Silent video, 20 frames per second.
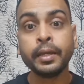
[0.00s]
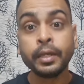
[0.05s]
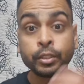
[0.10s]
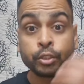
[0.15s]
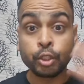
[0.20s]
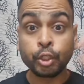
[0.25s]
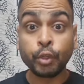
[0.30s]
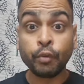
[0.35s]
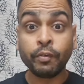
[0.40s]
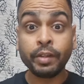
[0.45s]

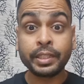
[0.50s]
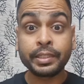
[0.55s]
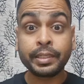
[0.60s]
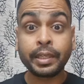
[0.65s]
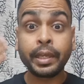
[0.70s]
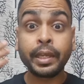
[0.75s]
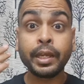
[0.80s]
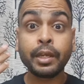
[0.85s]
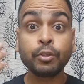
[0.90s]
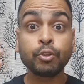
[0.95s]
so you will
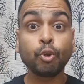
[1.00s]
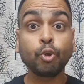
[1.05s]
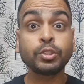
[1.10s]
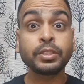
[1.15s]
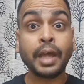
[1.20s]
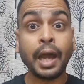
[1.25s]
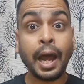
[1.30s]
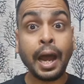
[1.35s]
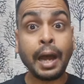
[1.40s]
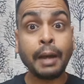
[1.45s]
think those
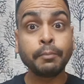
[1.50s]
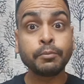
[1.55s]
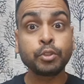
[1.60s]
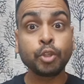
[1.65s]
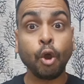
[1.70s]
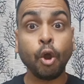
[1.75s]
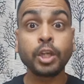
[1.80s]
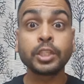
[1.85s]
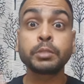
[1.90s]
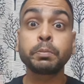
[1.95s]
harm
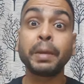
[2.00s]
thoughts